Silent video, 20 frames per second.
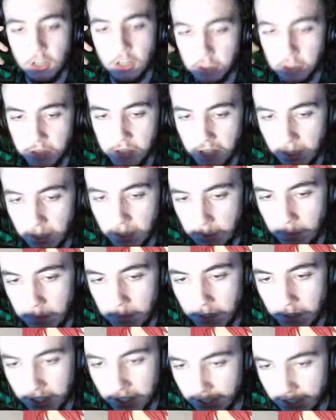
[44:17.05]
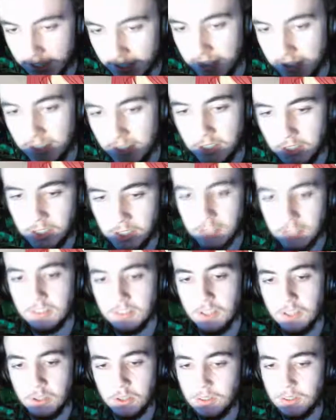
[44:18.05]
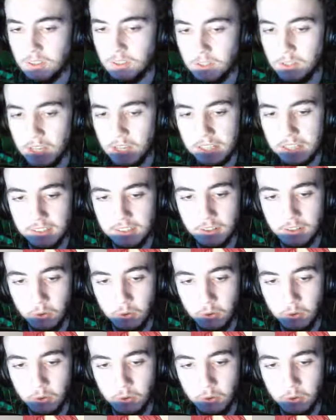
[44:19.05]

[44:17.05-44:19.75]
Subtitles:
Are you kidding me, Monica? You didn't